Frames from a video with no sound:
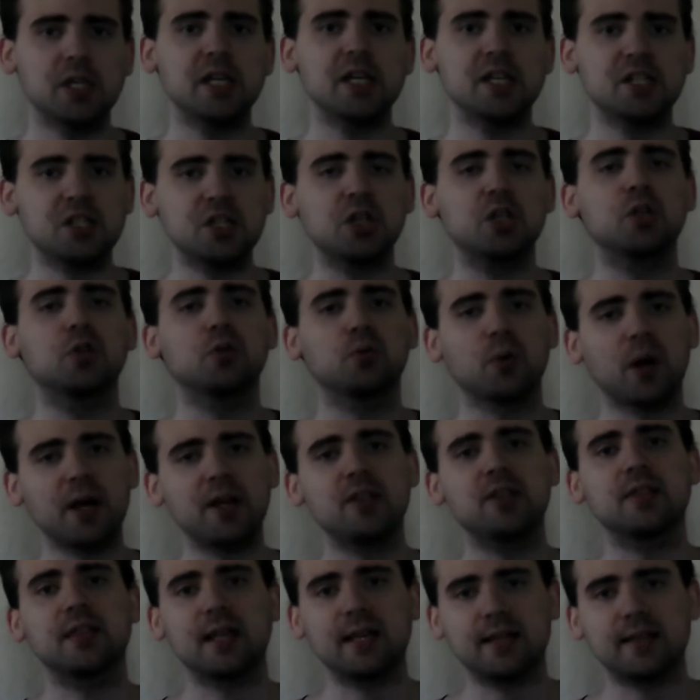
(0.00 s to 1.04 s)
it's a
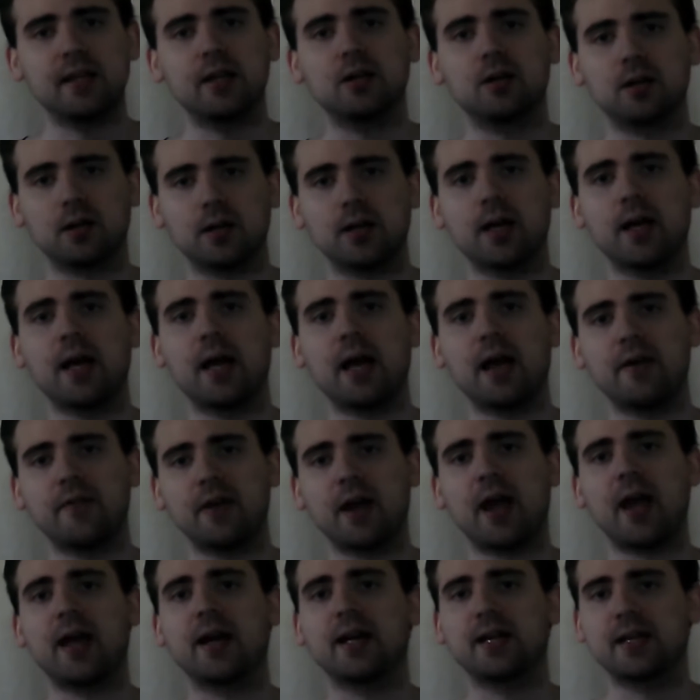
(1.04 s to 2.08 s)
great thing they're going to
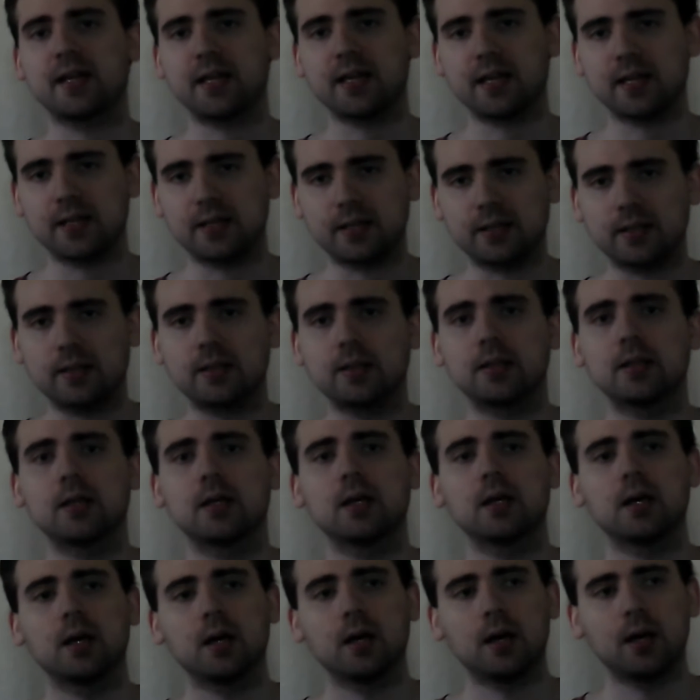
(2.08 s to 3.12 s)
have Anakin
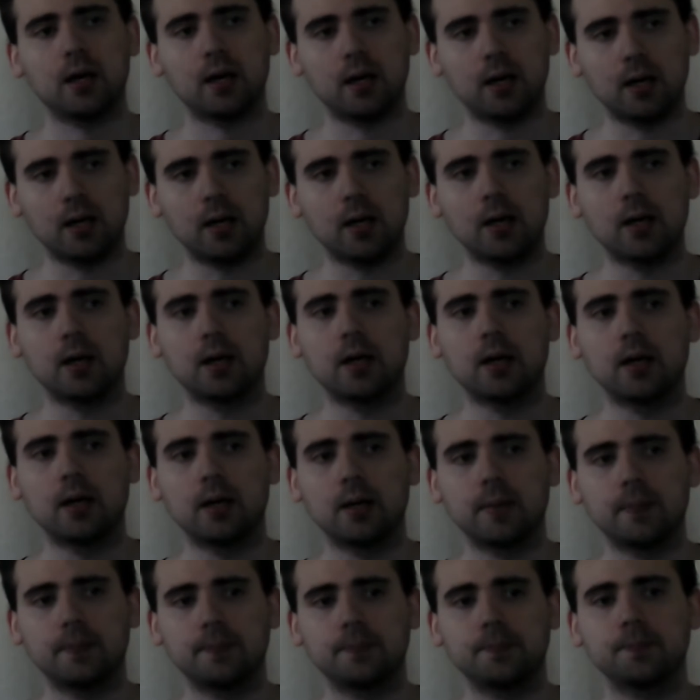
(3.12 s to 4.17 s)

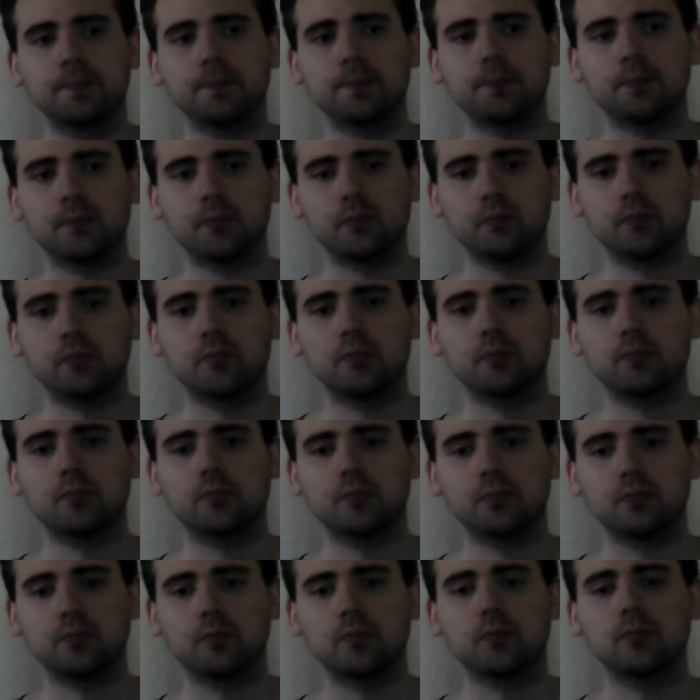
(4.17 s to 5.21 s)

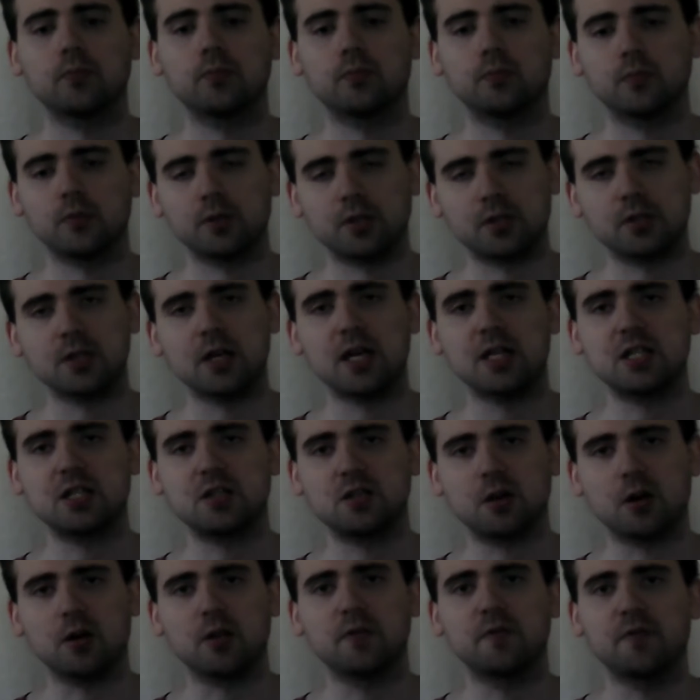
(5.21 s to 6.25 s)

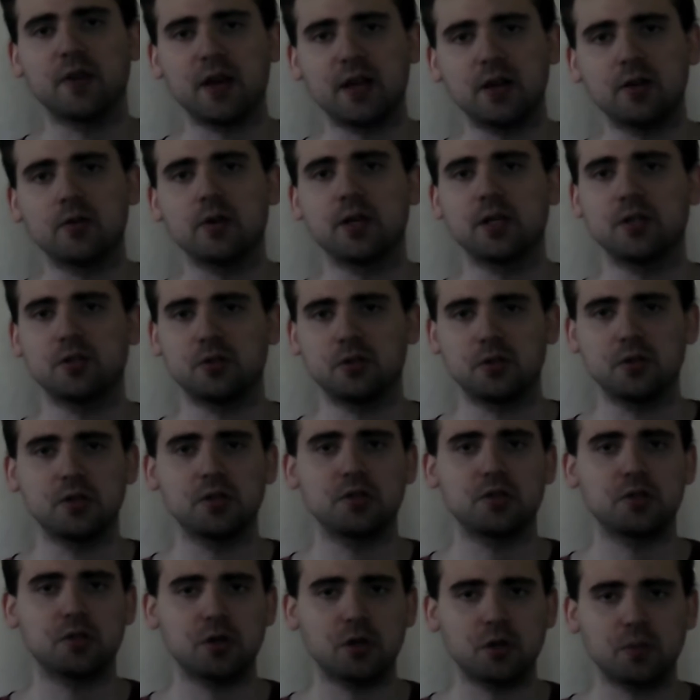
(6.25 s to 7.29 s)
/ Darth Vader into this
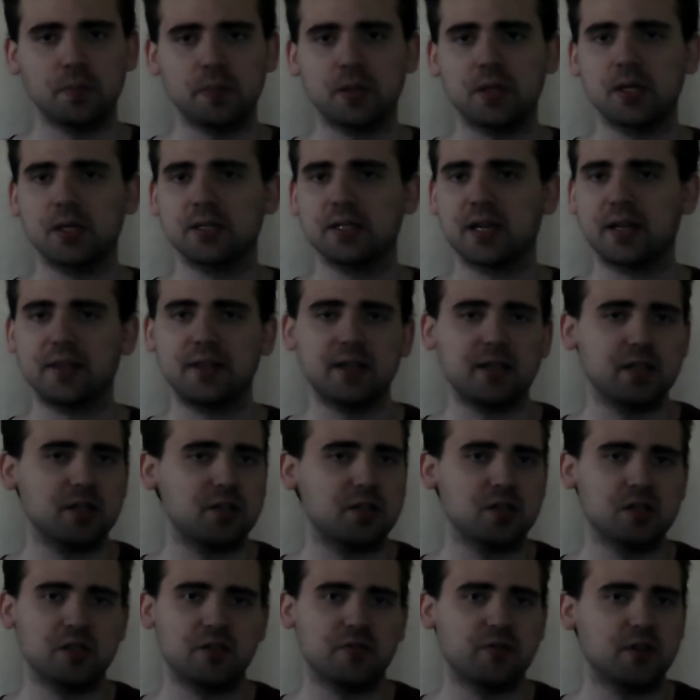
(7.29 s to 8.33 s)
show, because I think it
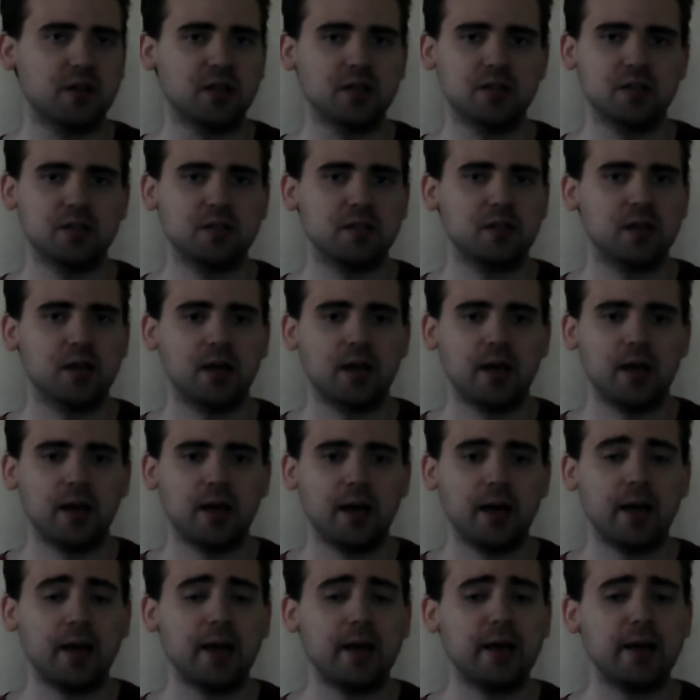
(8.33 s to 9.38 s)
just fits.
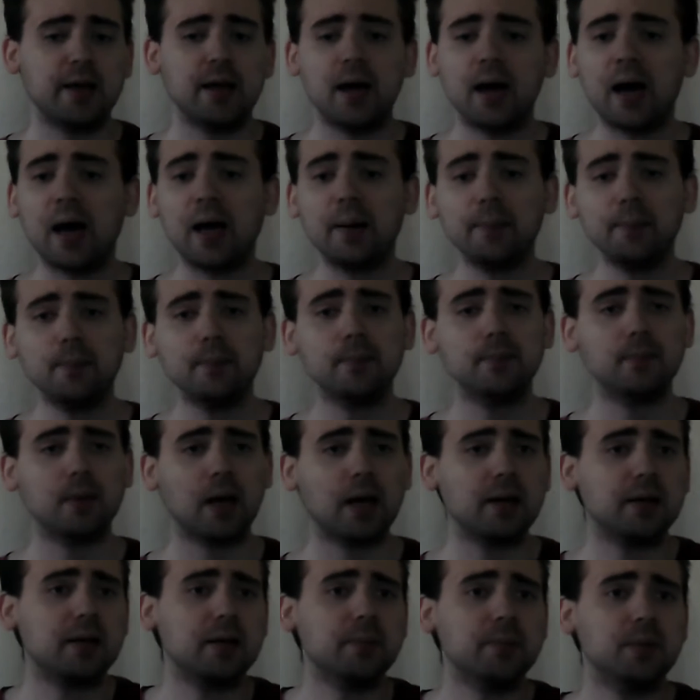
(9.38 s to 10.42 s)
And I'm
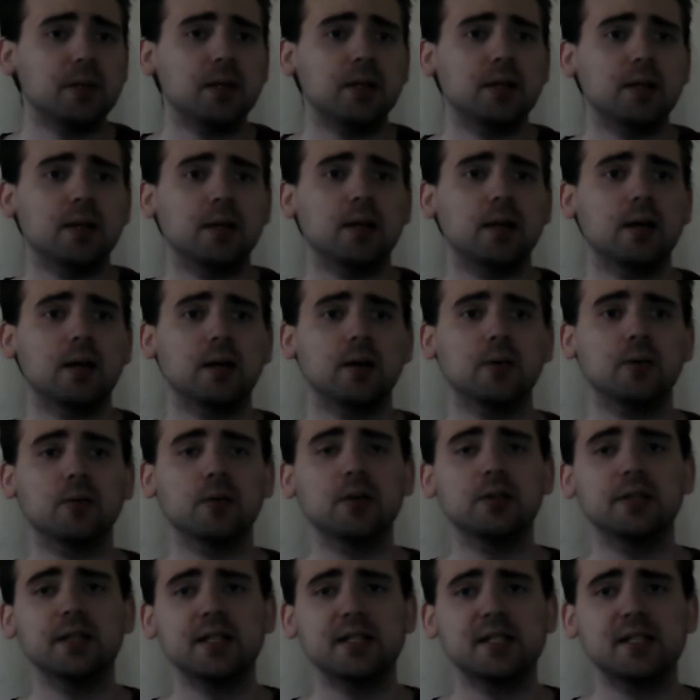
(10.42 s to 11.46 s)
going to be
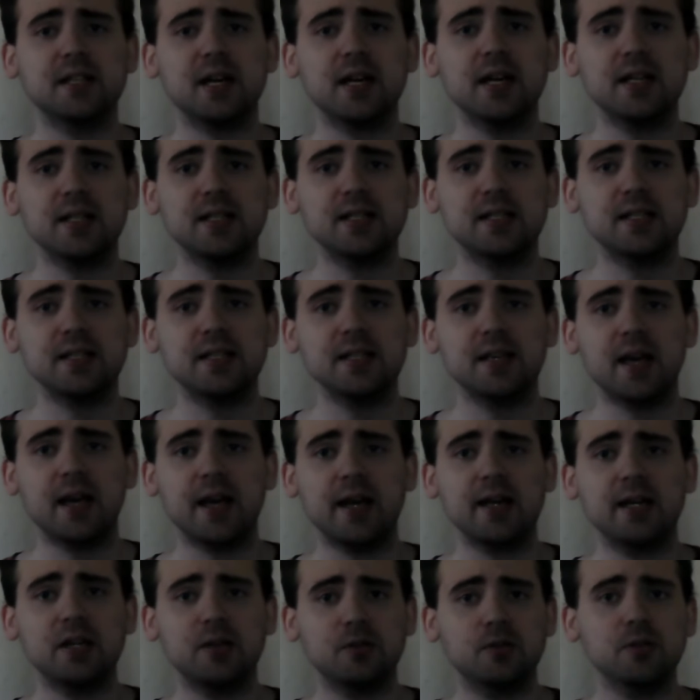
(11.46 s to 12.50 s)
really excited to see
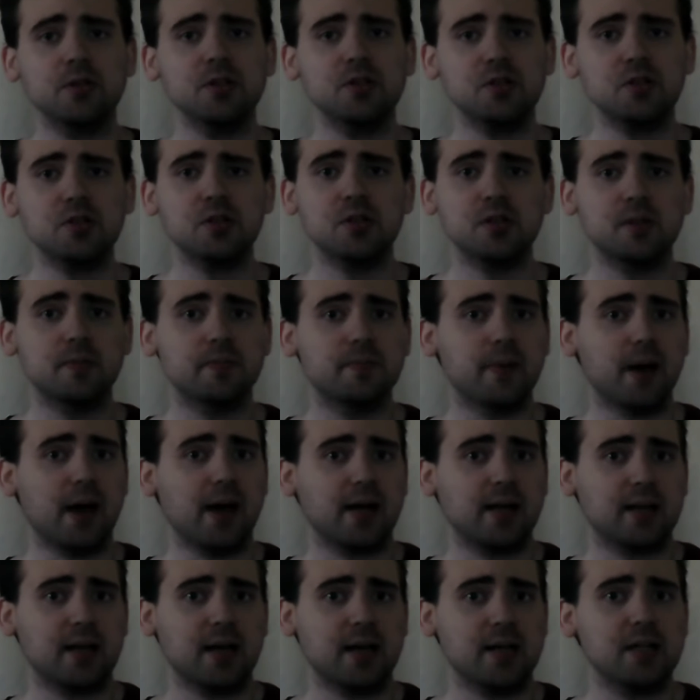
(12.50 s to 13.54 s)
Hayden Christensen
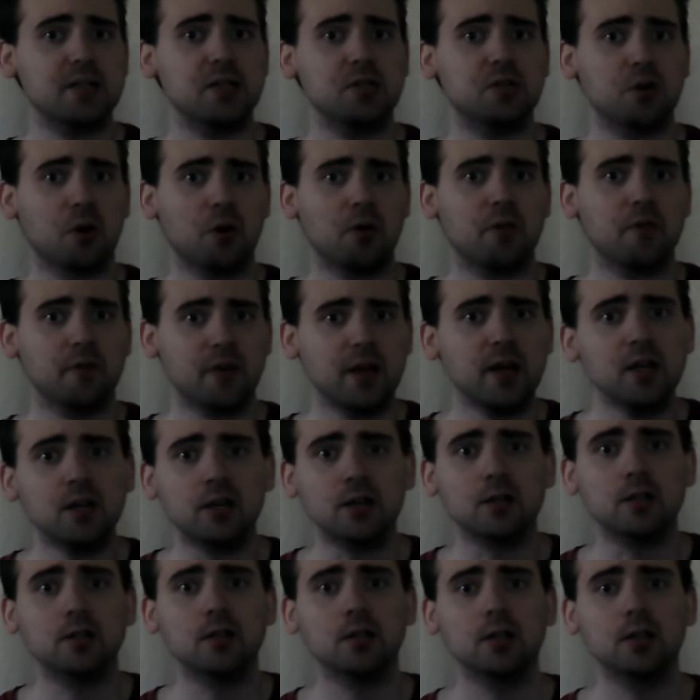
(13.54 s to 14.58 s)
back as Darth Vader.